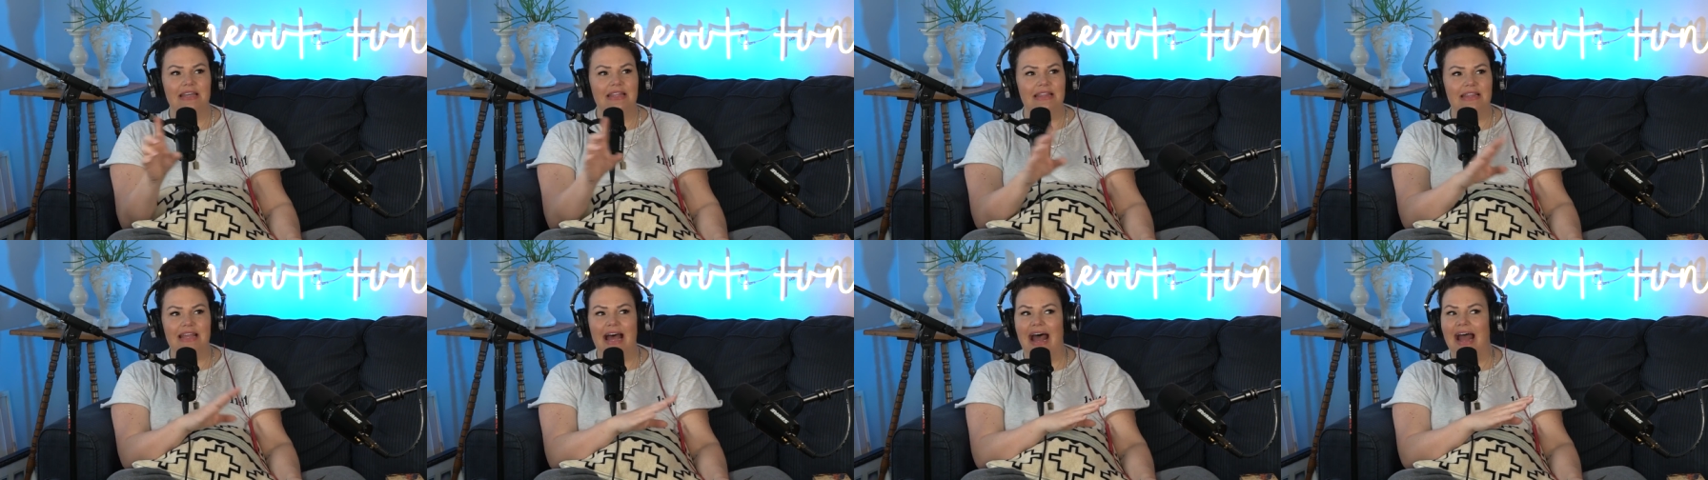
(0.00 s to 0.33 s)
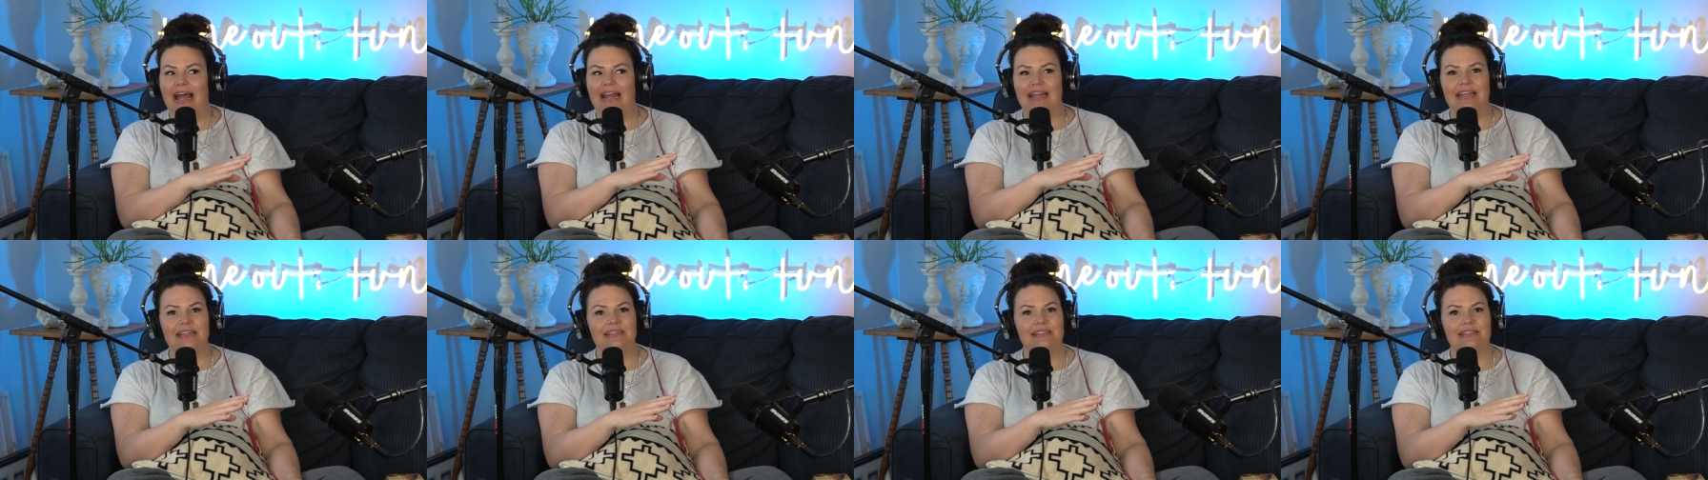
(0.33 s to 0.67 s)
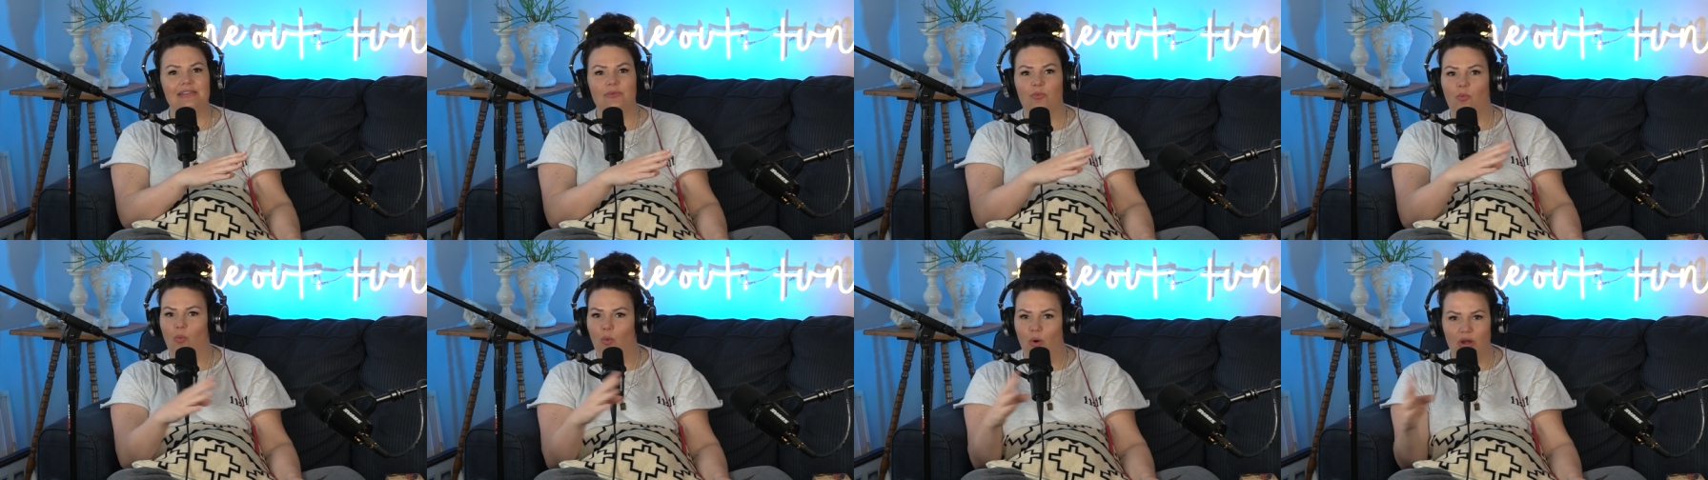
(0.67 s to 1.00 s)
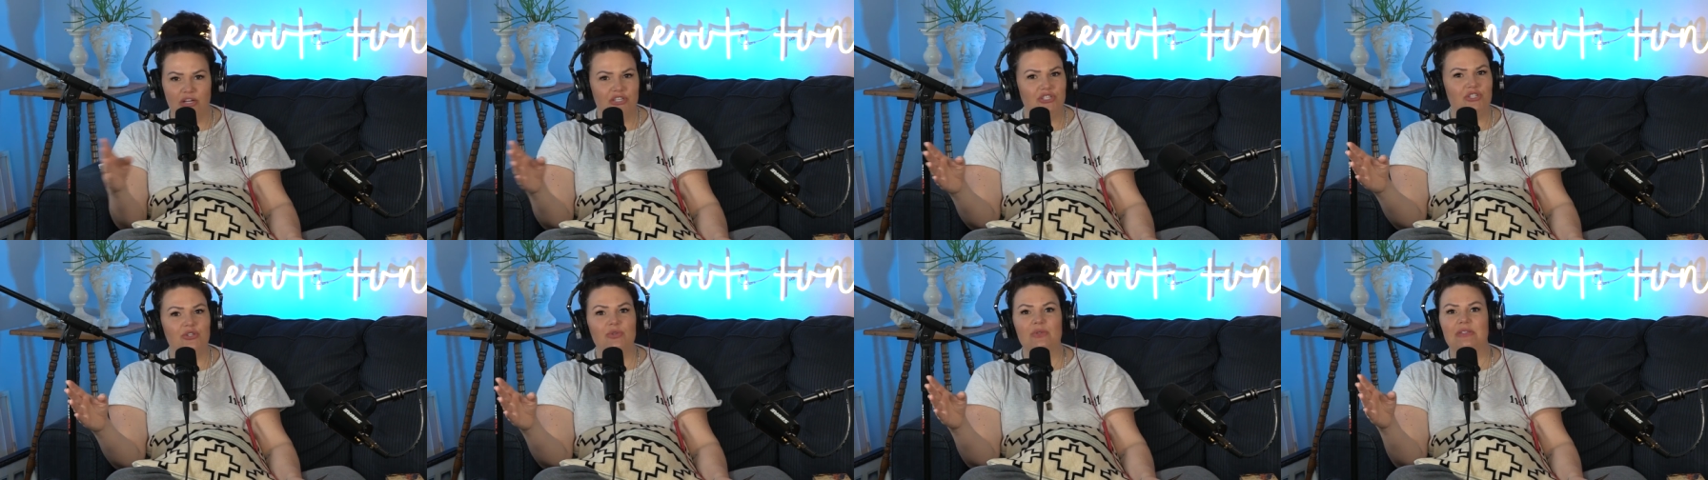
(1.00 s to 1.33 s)
That is
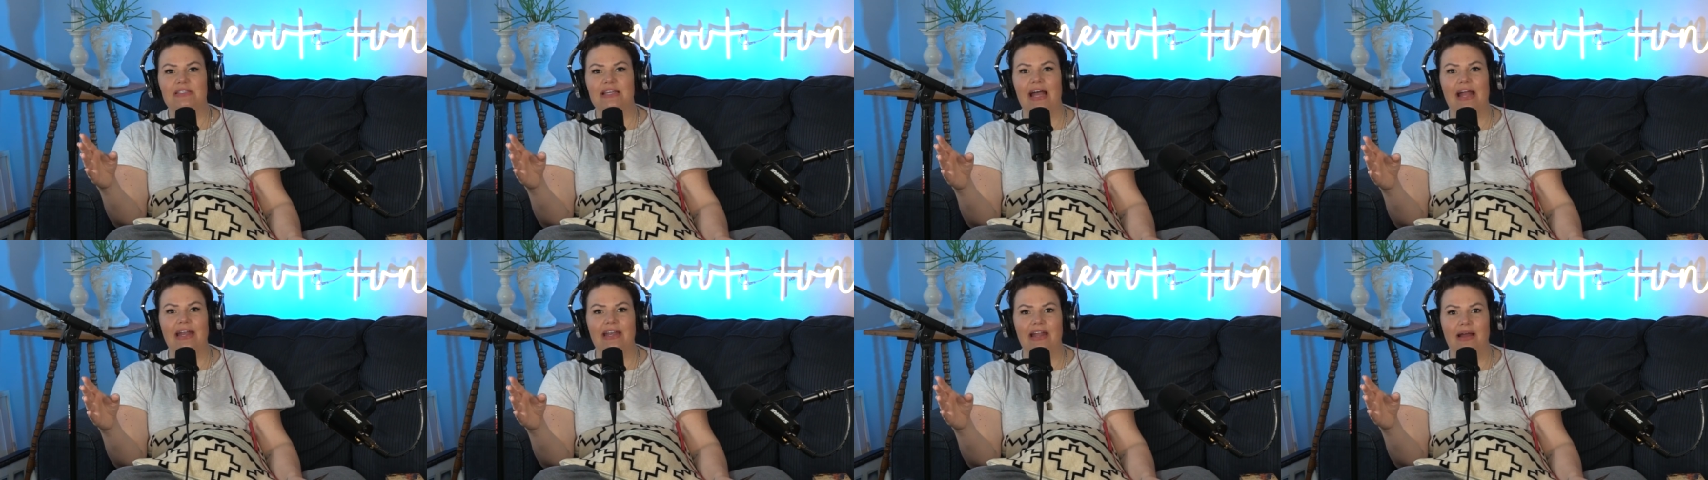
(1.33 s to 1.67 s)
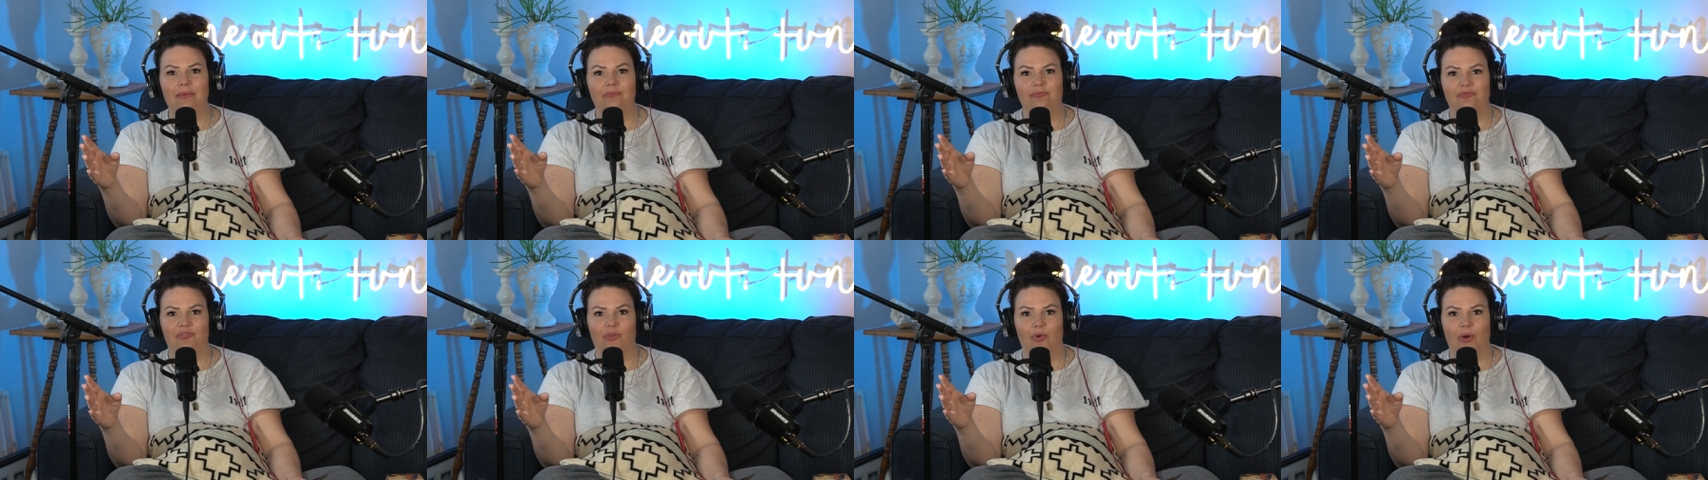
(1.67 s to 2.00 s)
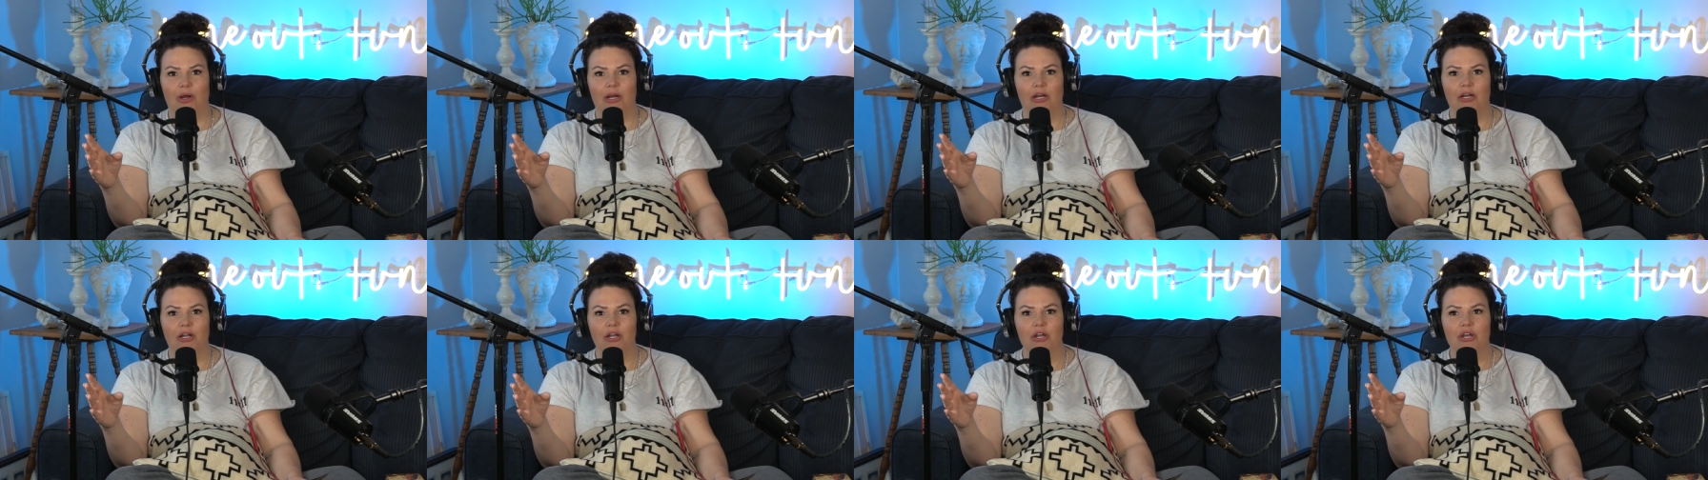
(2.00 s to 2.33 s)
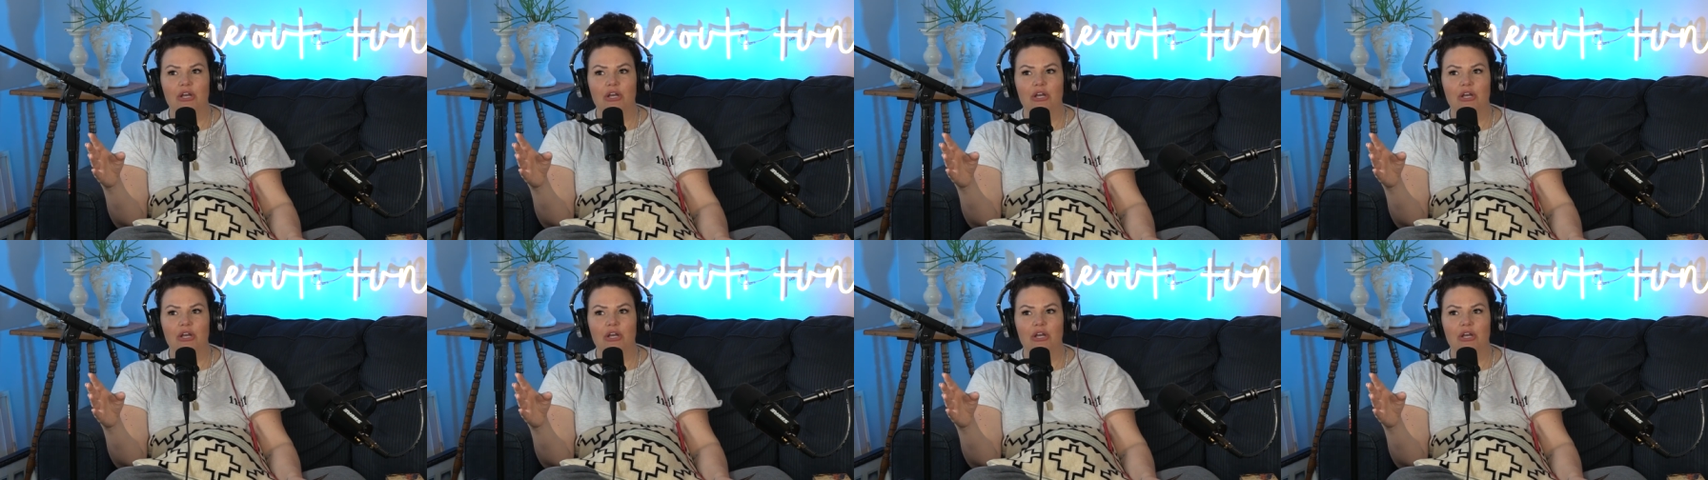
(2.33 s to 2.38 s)
what you sign up for.